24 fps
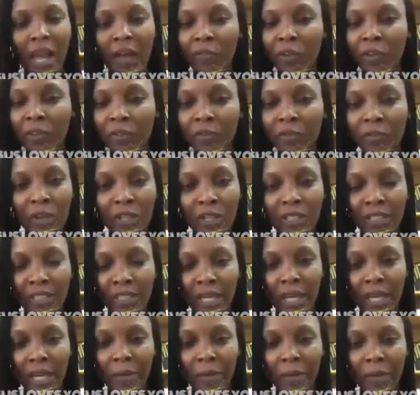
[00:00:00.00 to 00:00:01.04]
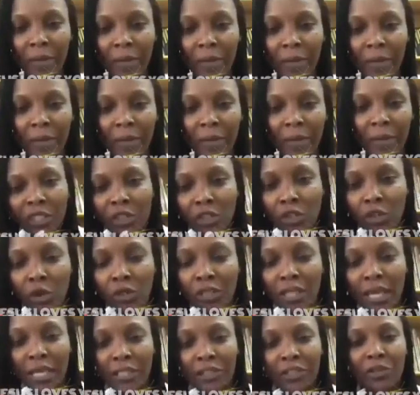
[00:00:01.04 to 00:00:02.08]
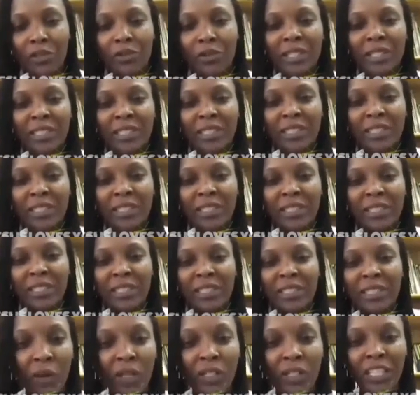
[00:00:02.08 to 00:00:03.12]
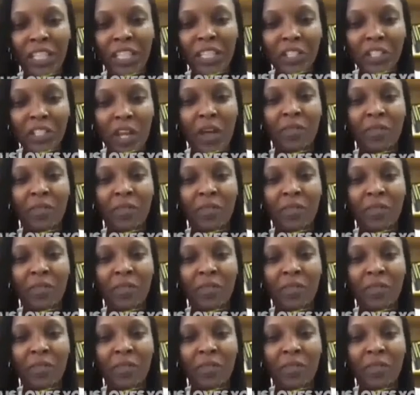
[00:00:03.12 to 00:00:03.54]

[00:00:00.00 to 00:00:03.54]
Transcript: And for the first time, I saw Nigerians stand for each